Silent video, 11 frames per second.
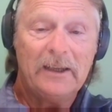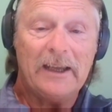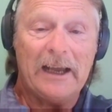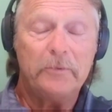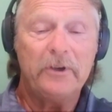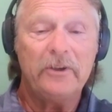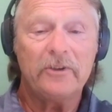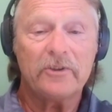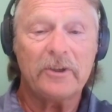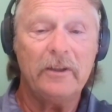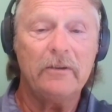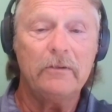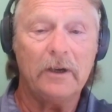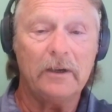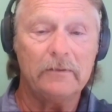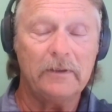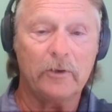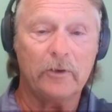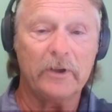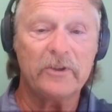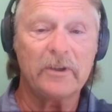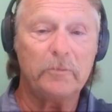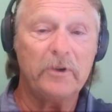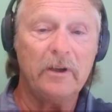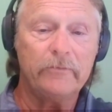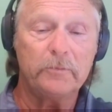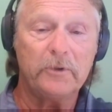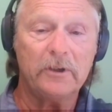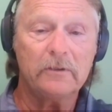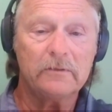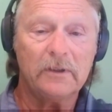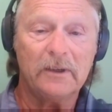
happy to just send you a quick summary of the book.